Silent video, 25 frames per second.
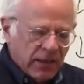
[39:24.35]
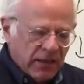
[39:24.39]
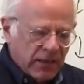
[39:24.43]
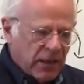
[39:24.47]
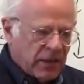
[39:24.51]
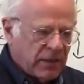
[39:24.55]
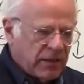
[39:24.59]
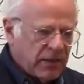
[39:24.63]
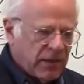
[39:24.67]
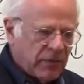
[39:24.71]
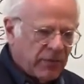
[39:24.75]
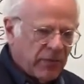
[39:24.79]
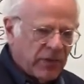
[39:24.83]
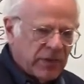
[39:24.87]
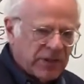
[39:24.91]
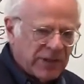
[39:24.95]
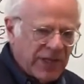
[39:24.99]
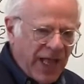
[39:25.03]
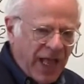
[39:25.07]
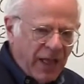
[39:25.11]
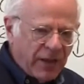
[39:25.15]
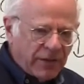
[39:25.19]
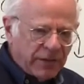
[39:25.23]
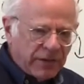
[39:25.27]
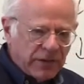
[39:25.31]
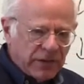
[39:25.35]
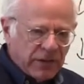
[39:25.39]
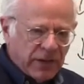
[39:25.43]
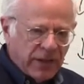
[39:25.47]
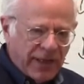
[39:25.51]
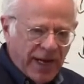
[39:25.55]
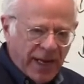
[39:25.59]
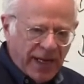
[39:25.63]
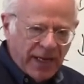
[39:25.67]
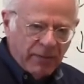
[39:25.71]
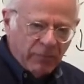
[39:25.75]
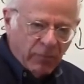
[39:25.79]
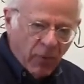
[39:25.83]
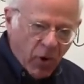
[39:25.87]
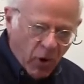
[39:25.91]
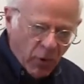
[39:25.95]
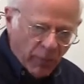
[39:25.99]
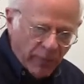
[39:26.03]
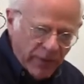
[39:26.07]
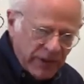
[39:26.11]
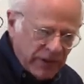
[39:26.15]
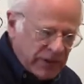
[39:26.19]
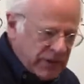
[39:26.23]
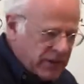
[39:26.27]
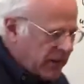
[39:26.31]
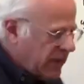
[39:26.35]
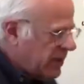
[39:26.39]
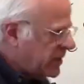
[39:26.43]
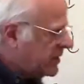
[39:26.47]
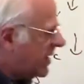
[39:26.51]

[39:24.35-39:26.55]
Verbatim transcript: the, the result at any moment